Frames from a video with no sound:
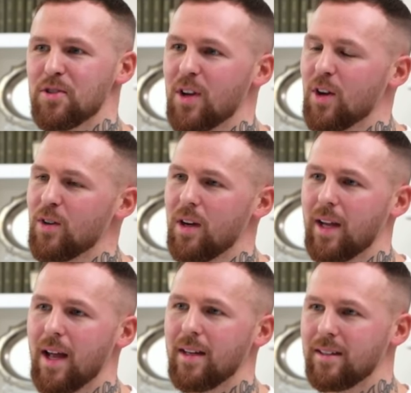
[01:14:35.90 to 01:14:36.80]
so
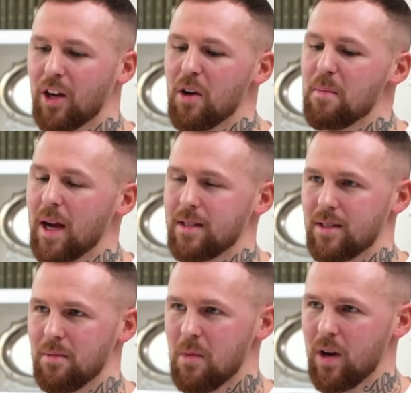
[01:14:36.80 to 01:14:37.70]
again, going back
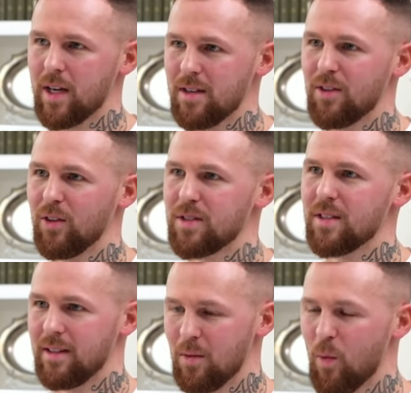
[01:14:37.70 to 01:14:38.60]
to my ethos
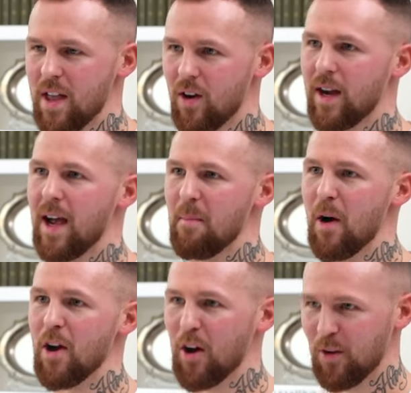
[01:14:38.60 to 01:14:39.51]
and the way that I am,
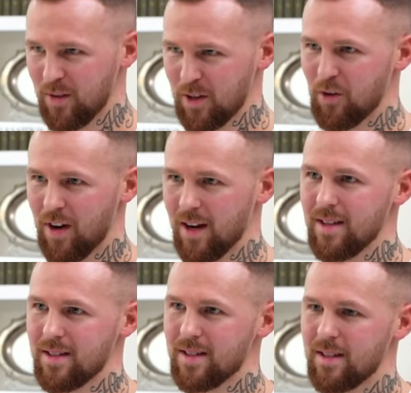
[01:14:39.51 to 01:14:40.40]
I only
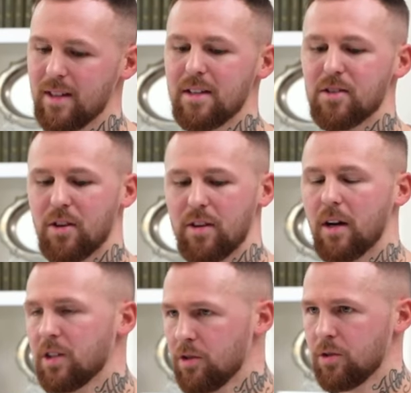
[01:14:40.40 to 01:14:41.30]
create. So I
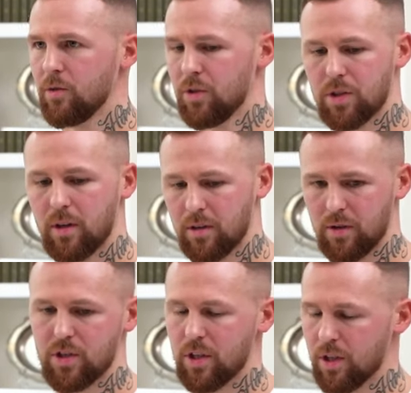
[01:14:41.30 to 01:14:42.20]
don't do it all the time, because
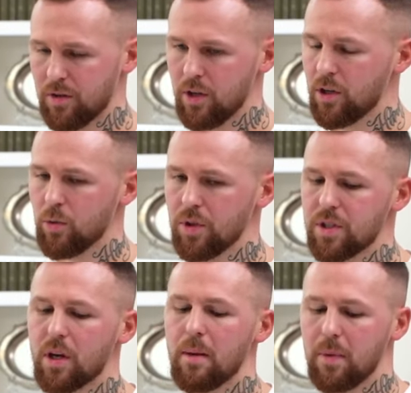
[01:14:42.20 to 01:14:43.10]
obviously I don't look all the
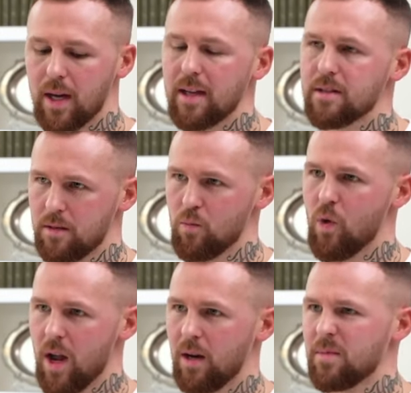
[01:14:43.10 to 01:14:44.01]
time, but as and
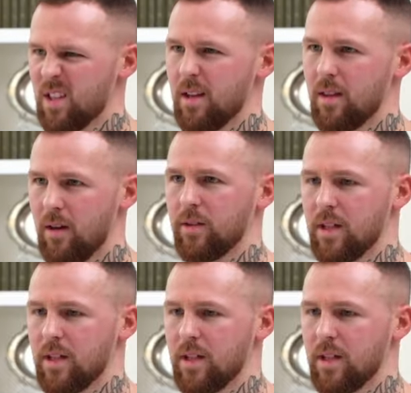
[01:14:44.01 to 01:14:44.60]
when I'm sitting there in the